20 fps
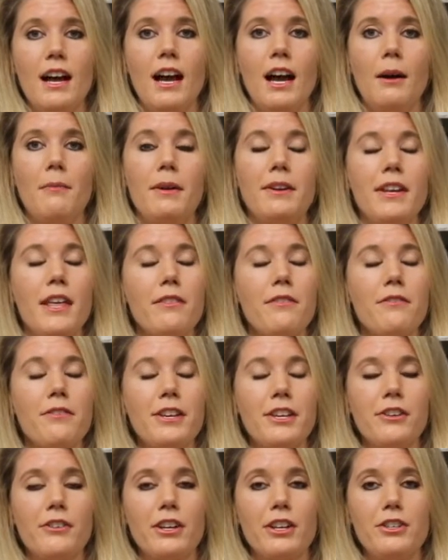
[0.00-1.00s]
Another
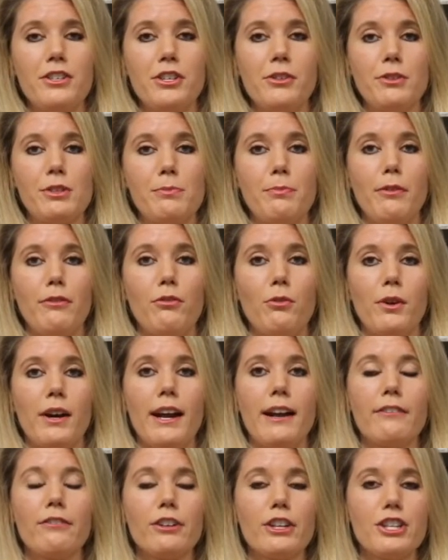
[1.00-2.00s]
thing you can do is before
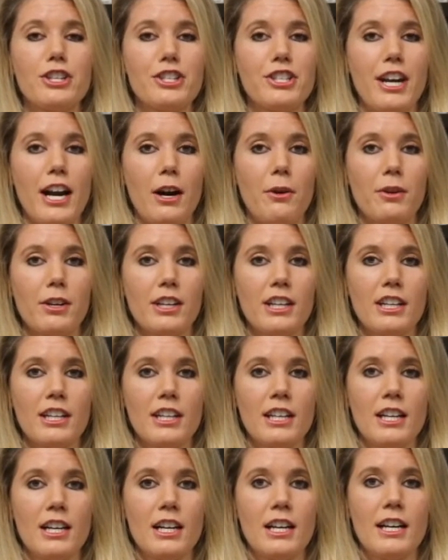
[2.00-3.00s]
every shower
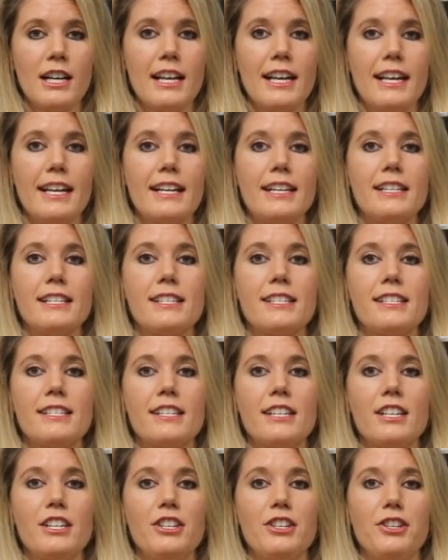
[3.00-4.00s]

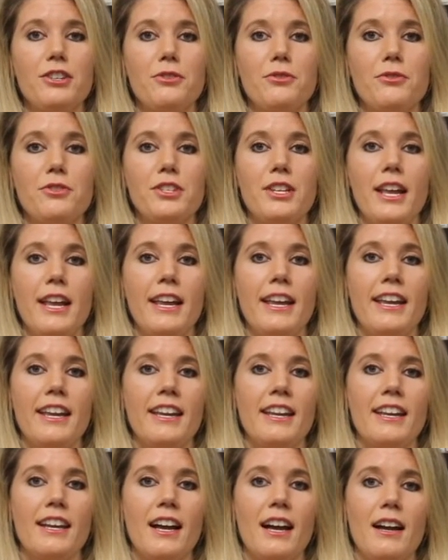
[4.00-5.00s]
is use
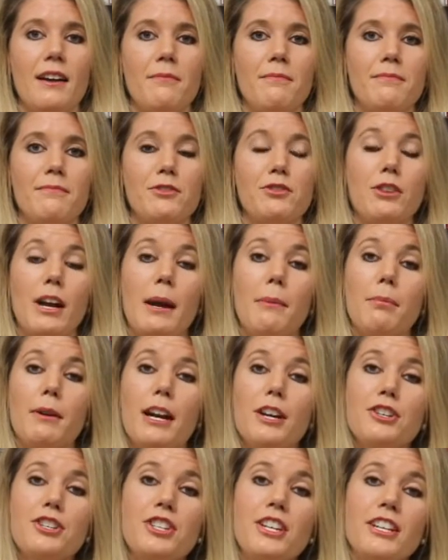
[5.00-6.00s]
a dry
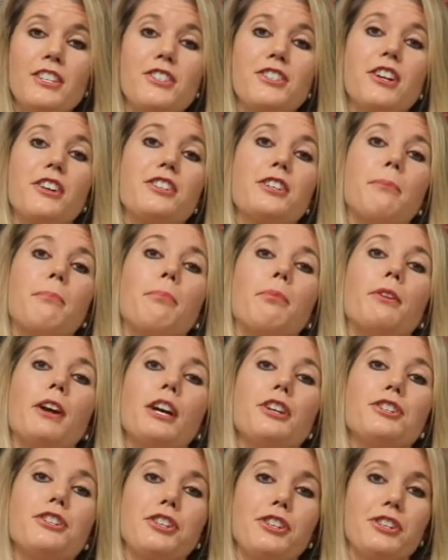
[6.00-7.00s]
brush and start to
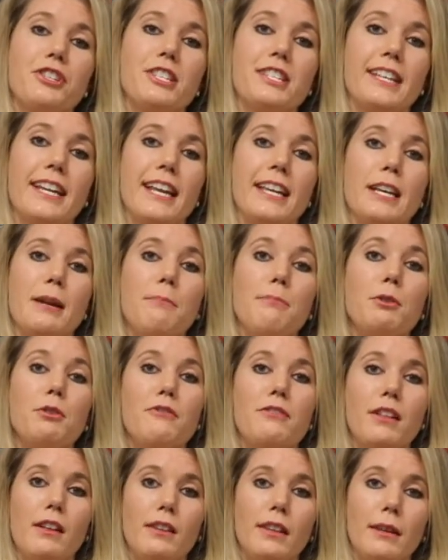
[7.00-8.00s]
brush your skin and
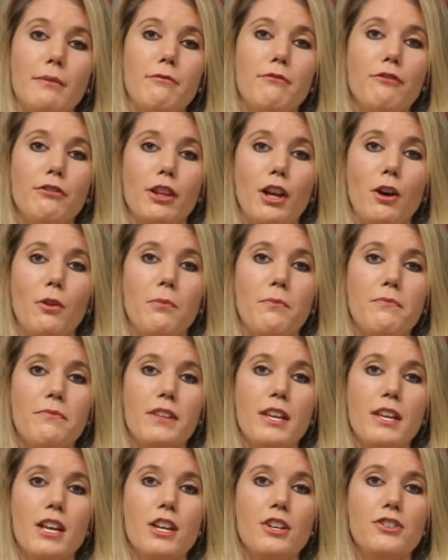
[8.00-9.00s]
move the lymph flow.
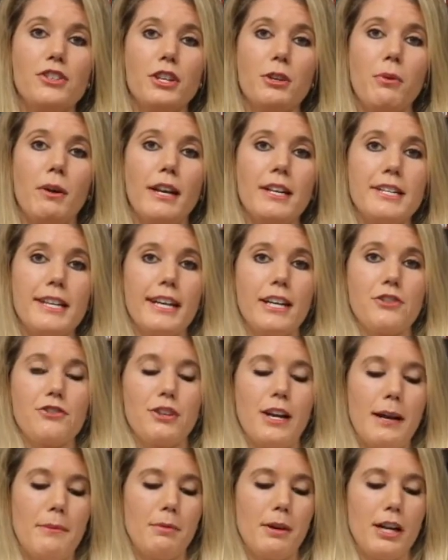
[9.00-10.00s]
So you want to take a
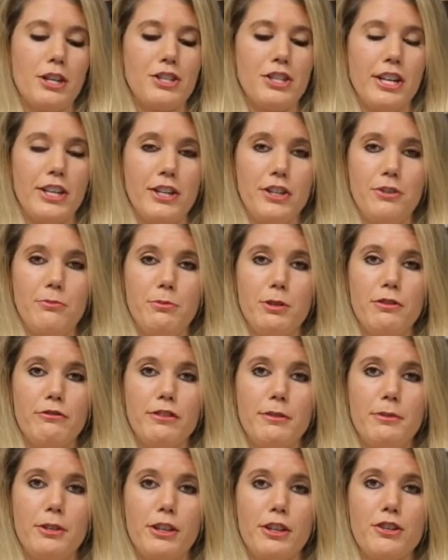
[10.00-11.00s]
dry brush and you move
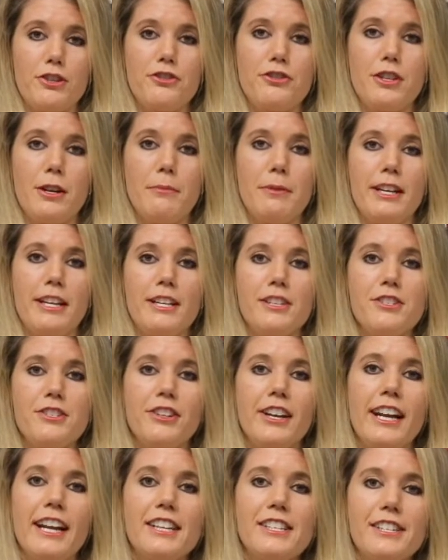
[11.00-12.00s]
from your extremities, your
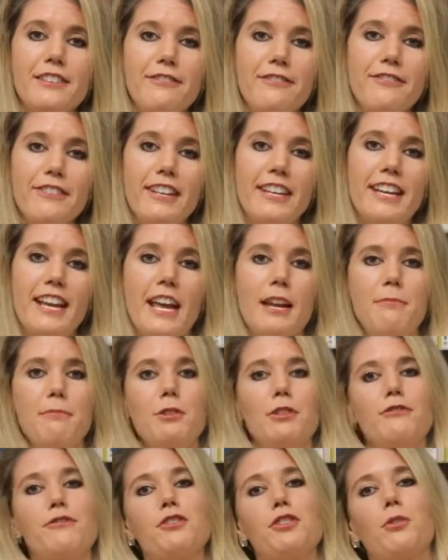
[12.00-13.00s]
hands and feet, and
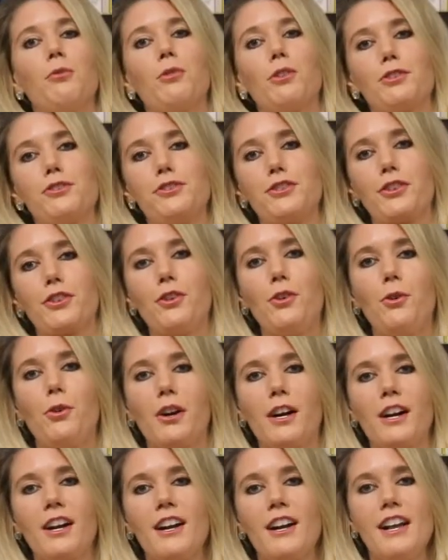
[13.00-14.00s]
move towards your
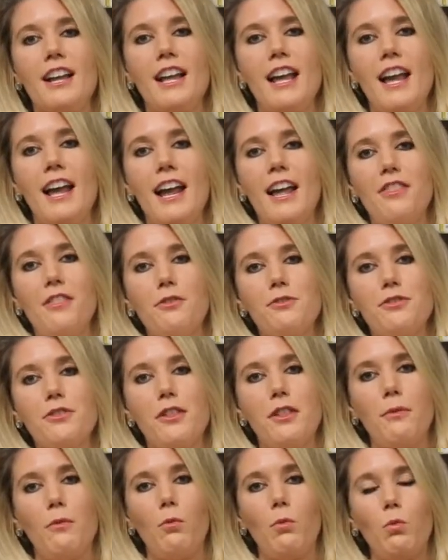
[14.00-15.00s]
core. And those are
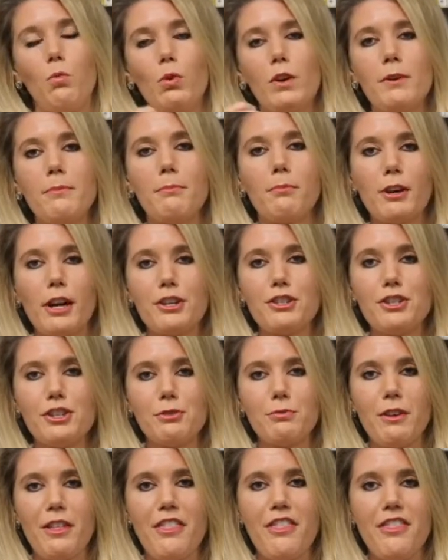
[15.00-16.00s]
the wooden
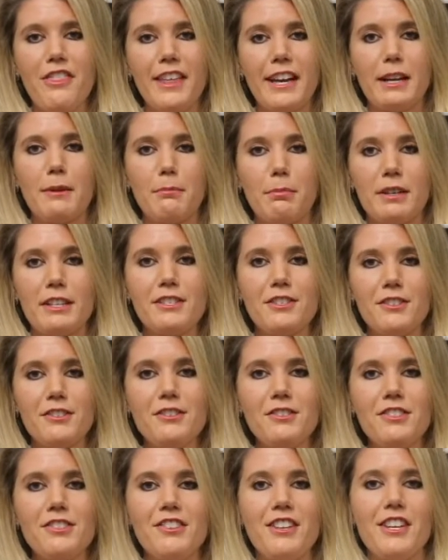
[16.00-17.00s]
brushes with thick
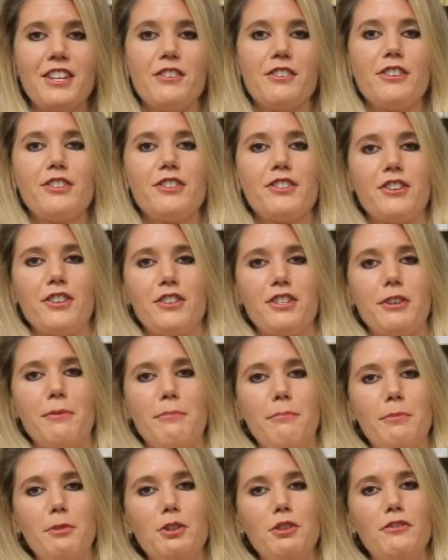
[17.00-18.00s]
bristles that you can start to
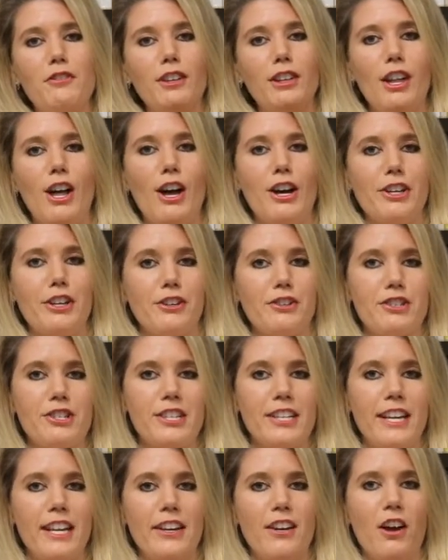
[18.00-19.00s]
move along your
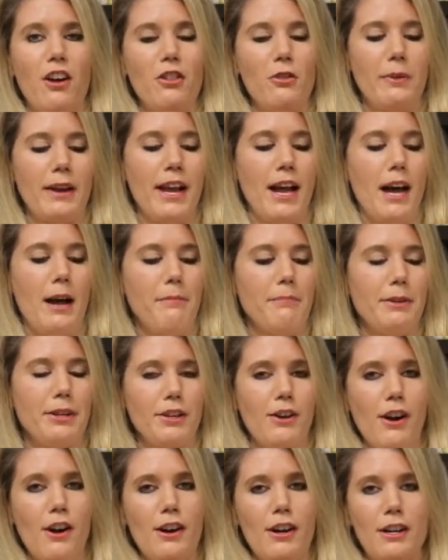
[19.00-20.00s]
skin, all the way up
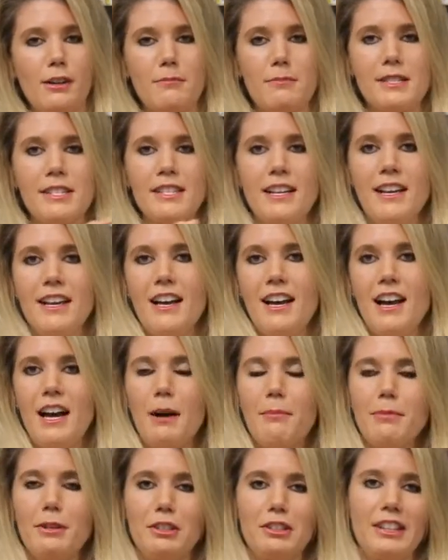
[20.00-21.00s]
your arms,
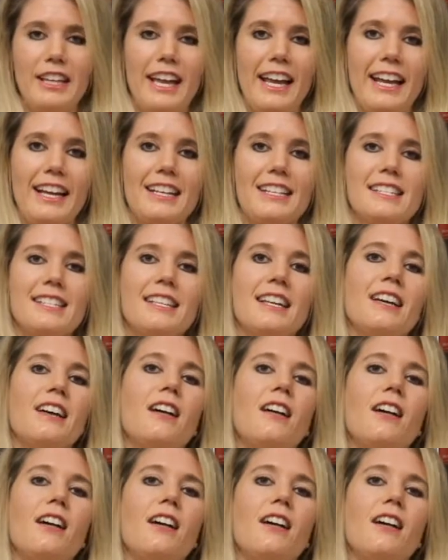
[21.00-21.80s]
up your legs,